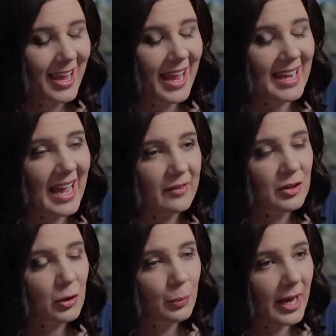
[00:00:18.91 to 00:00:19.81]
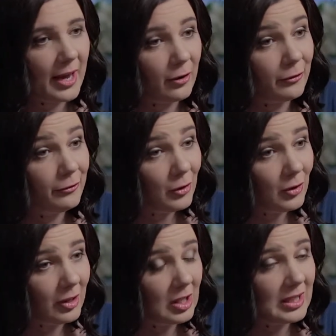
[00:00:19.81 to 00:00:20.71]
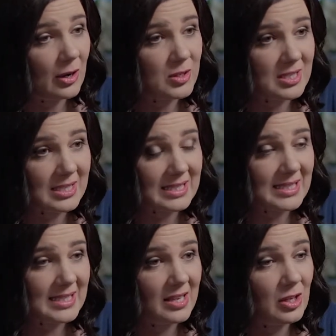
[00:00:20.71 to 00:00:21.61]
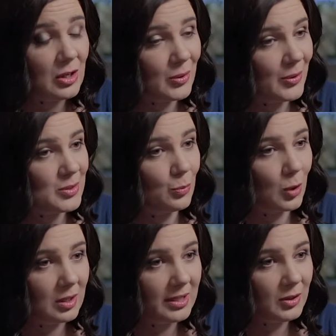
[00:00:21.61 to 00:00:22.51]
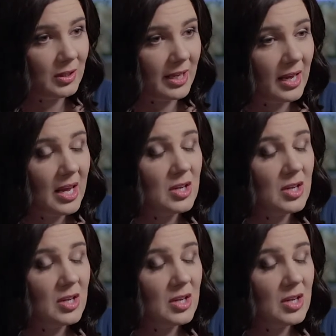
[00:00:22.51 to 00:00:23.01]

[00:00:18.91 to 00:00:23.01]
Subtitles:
and having your bladder full allows us to see the uterus more clearly